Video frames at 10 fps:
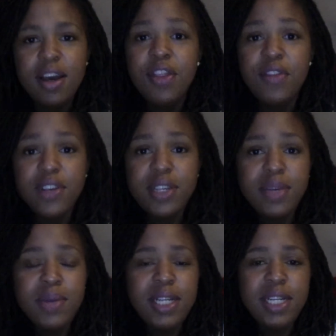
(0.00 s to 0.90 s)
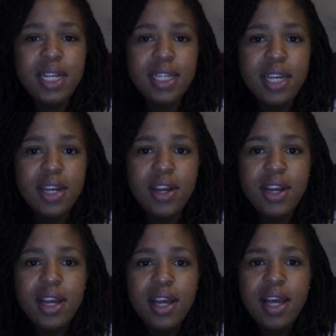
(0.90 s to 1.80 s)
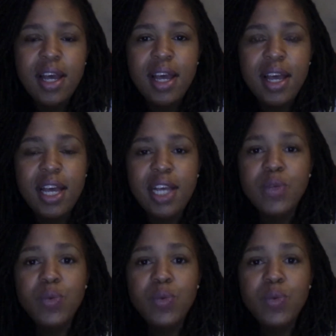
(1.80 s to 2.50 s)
The first thing we need to consider is,